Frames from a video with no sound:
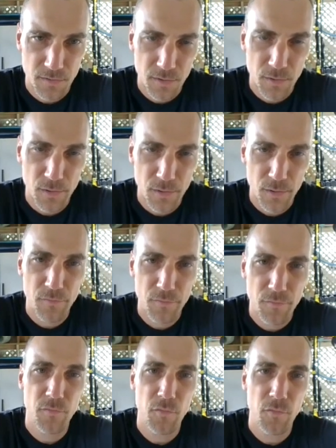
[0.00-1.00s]

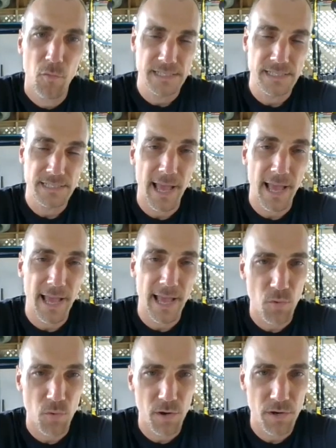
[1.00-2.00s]
14. Last one
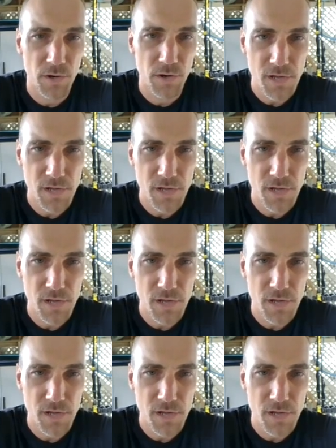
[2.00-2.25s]
here.